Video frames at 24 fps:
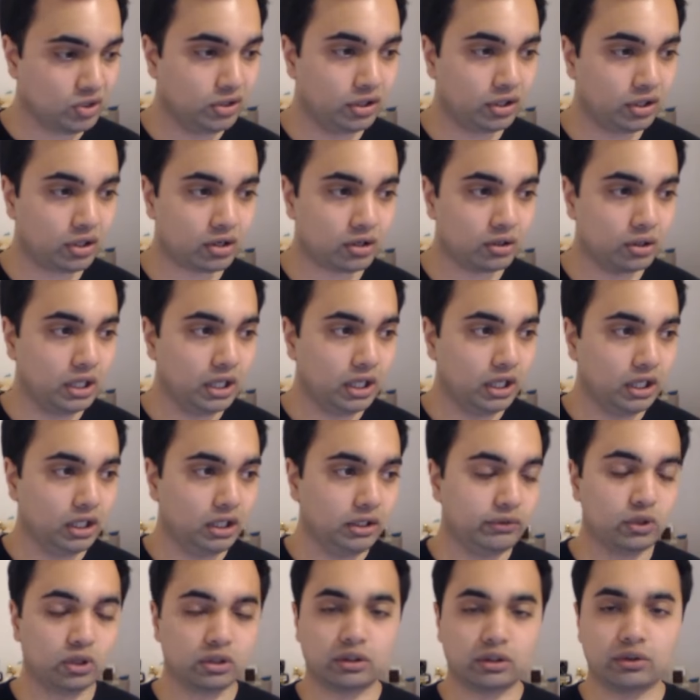You know,
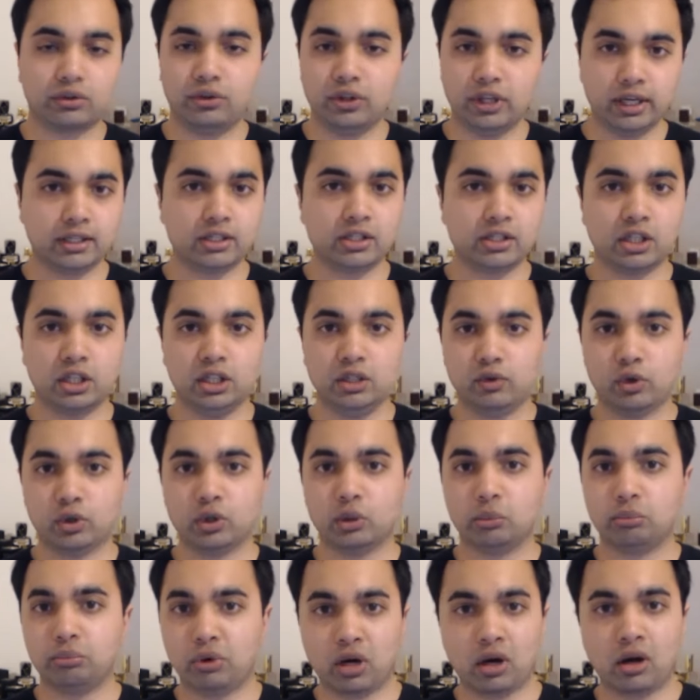you've got the theater, you've
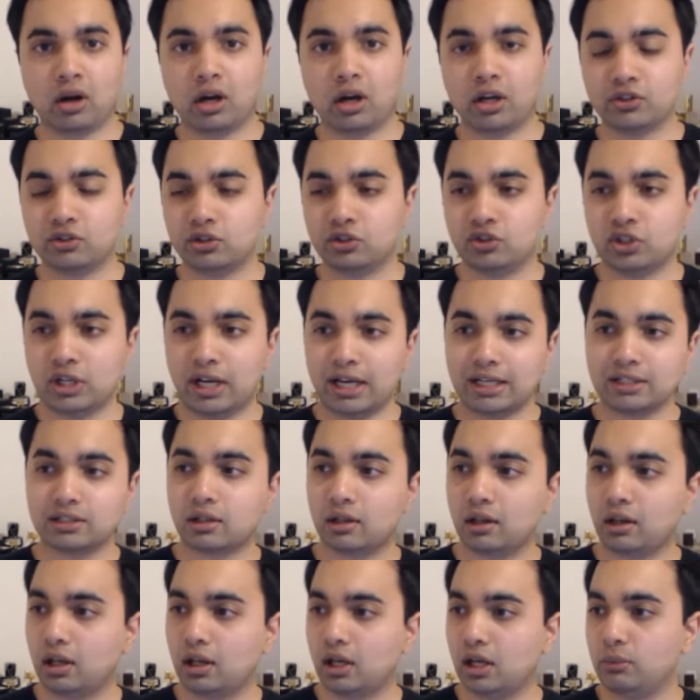got the bars, the
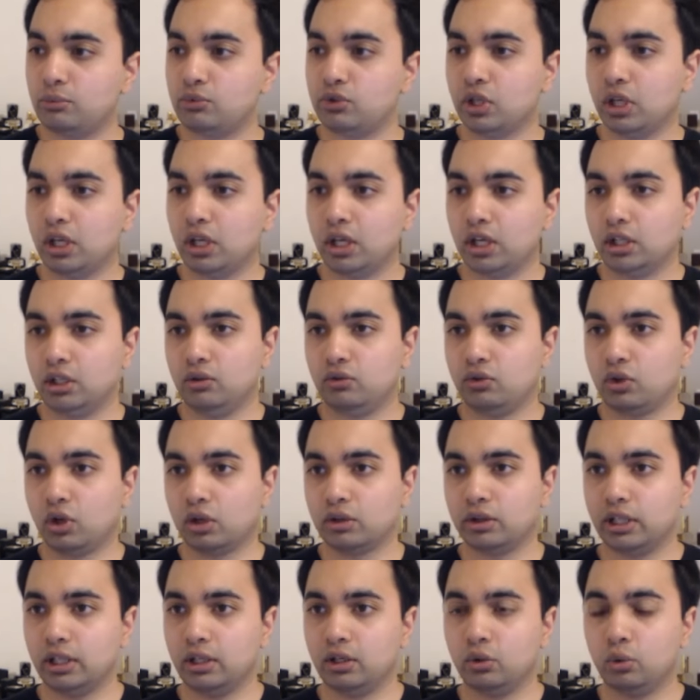jazz clubs, you've
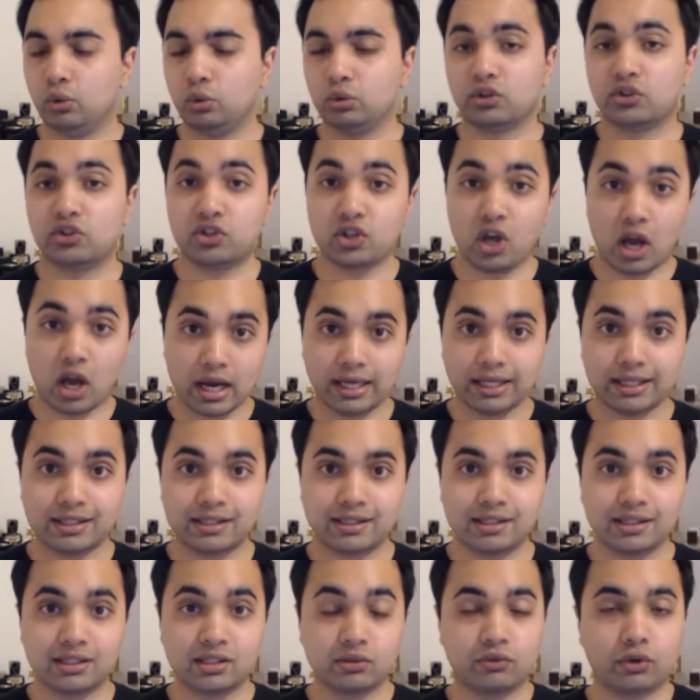got all the
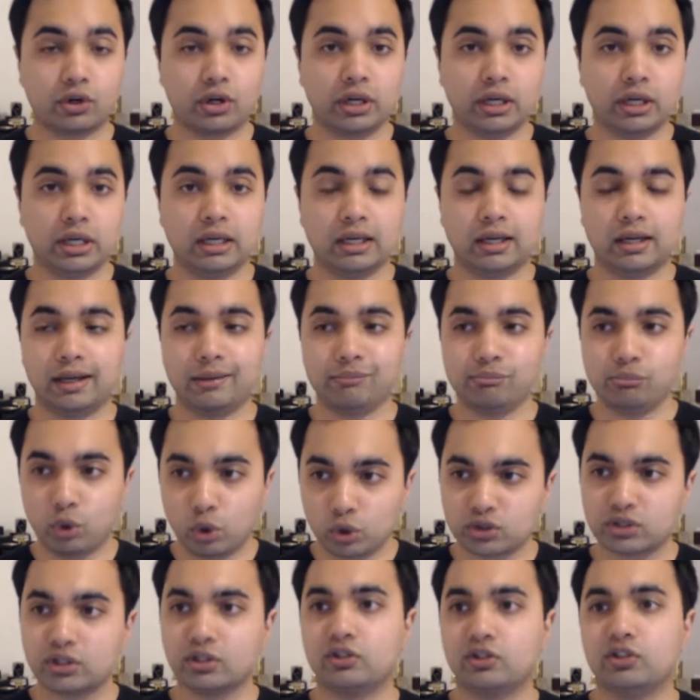sites. It's a very
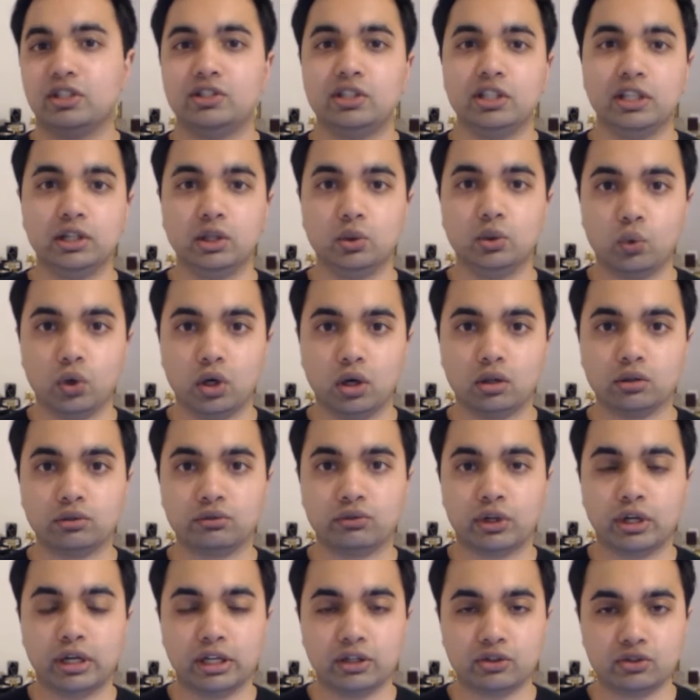important city in the
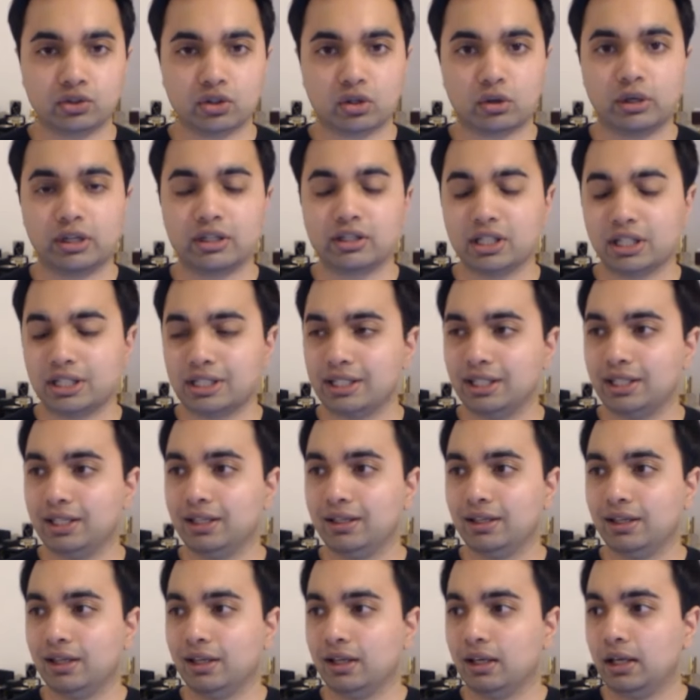world, a very historic
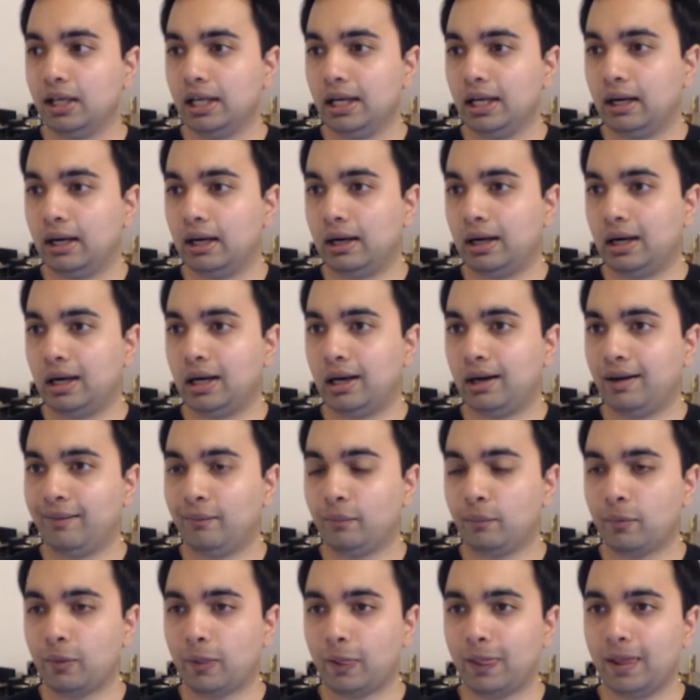city.
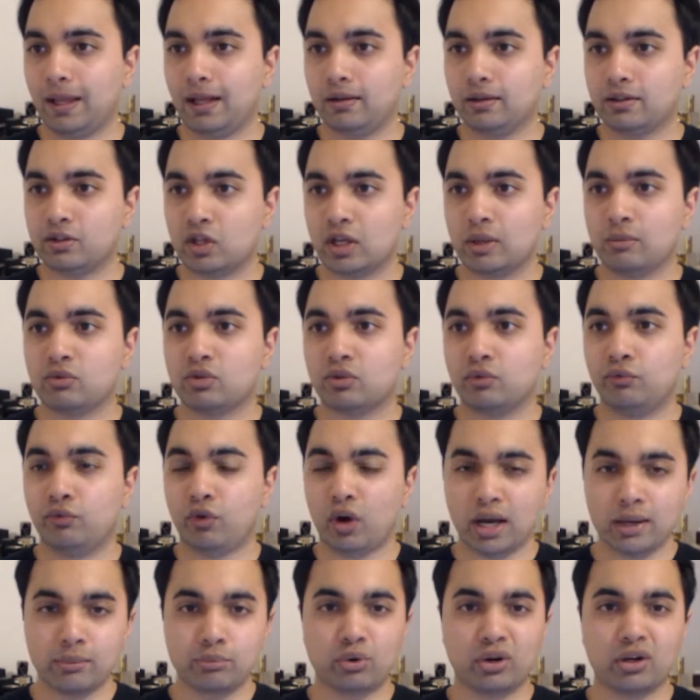It seems
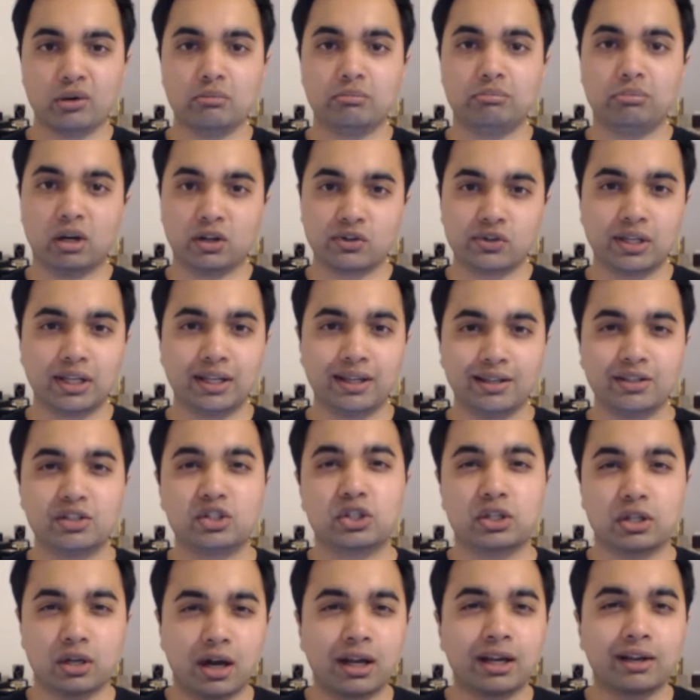vibrant, buzzing,
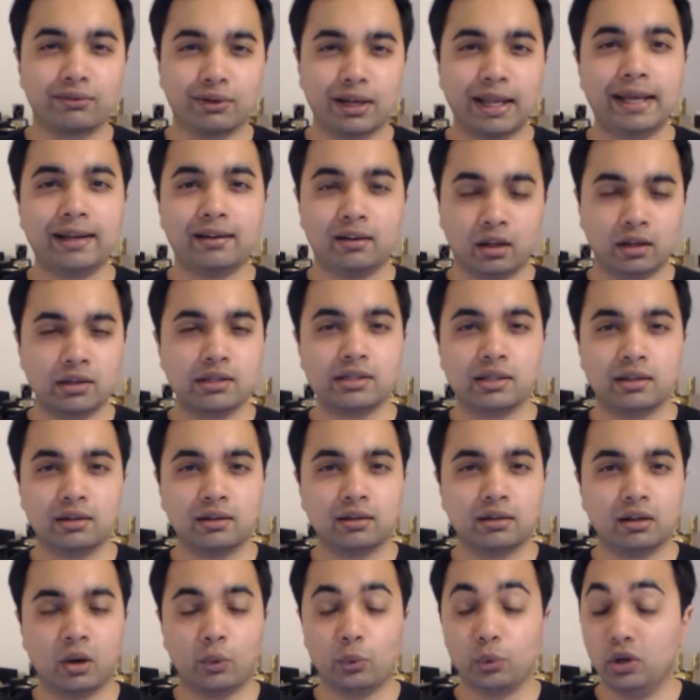kind of like
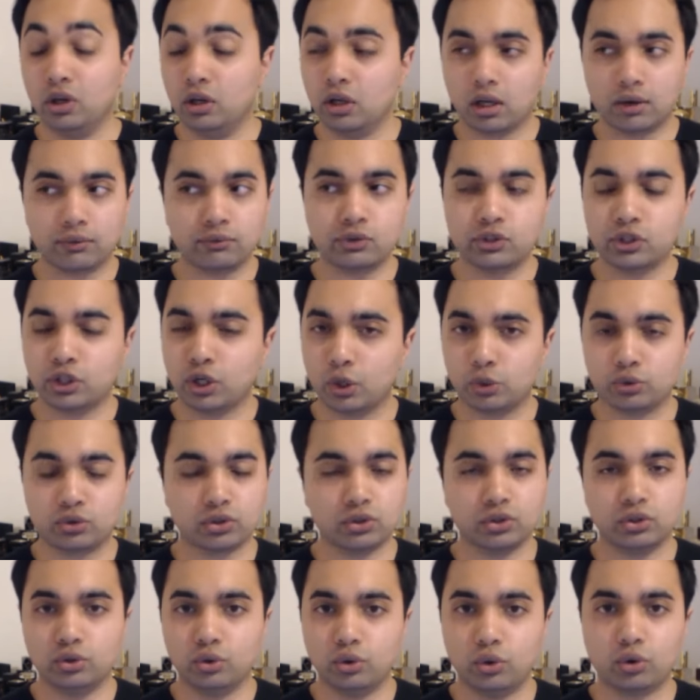London. I would love to go
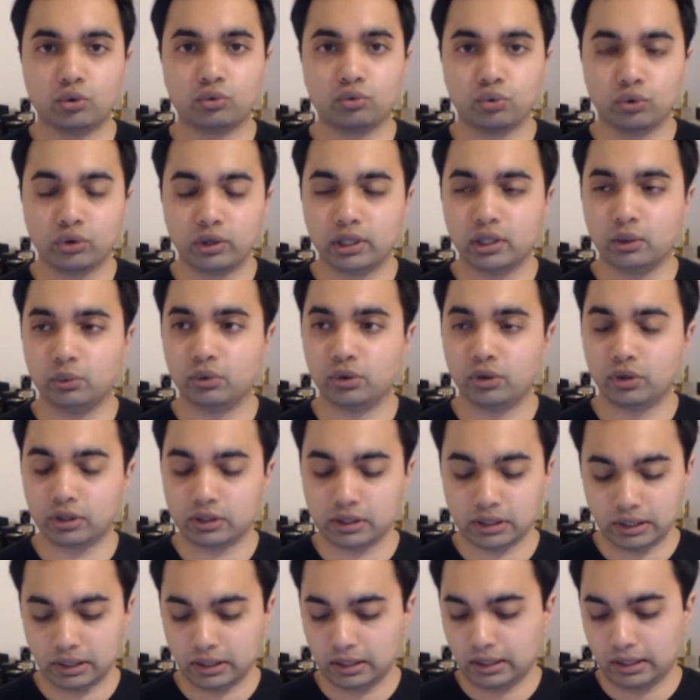to New York, really
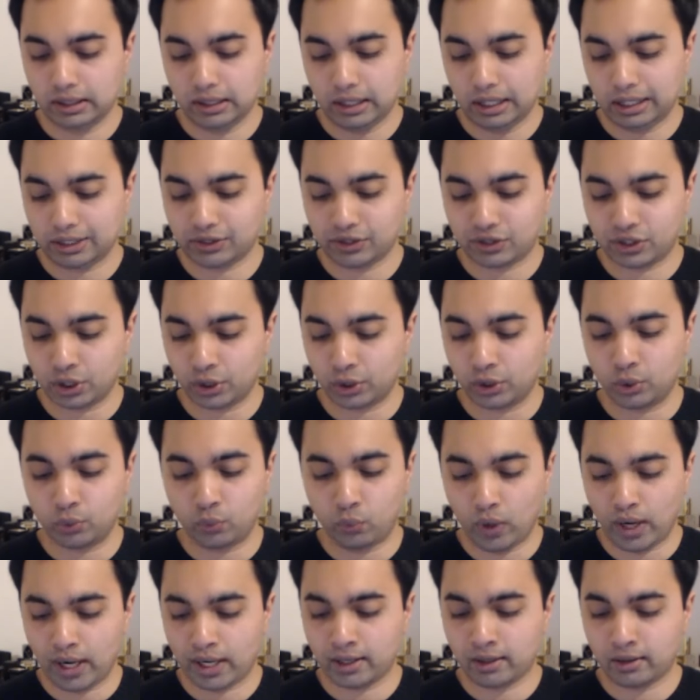would. I just don't know
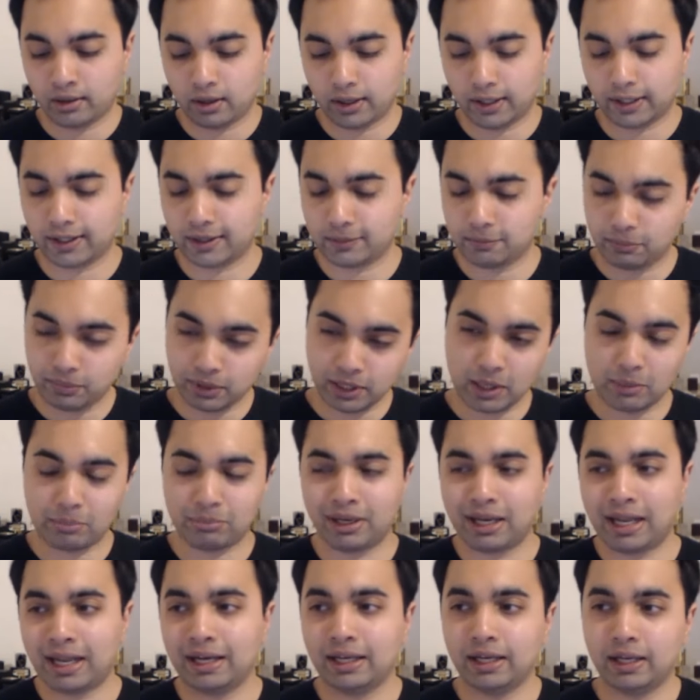when. Like,
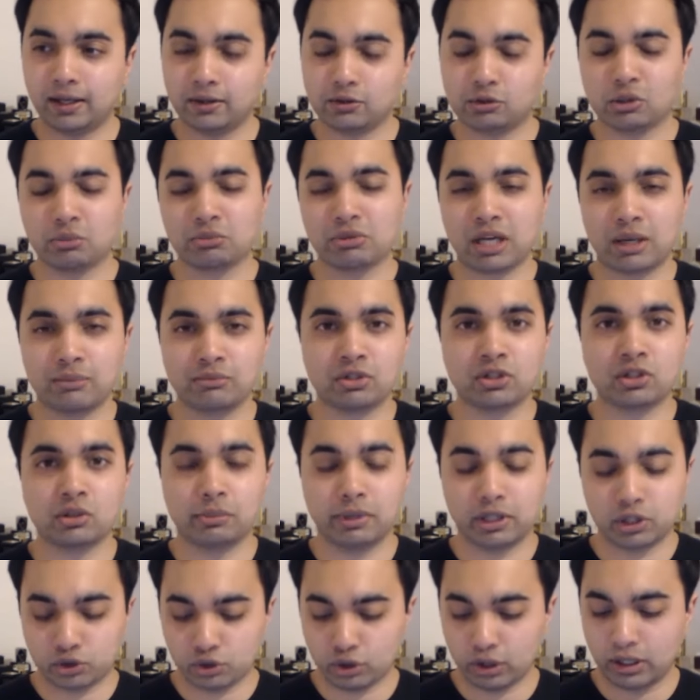planning it sometimes is
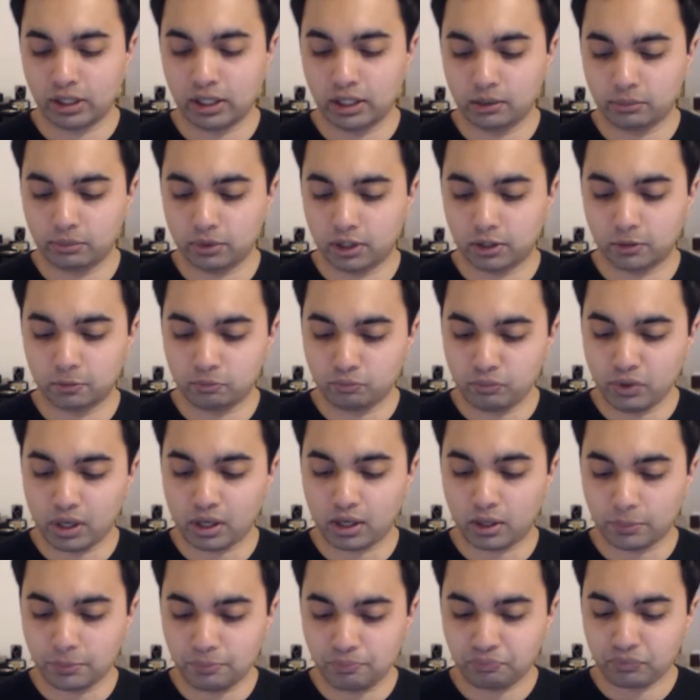a bit tricky, but
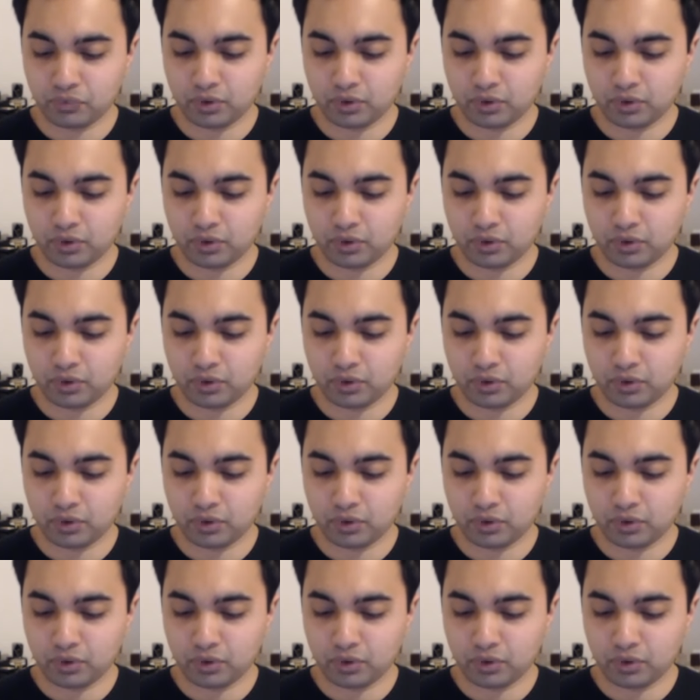yeah.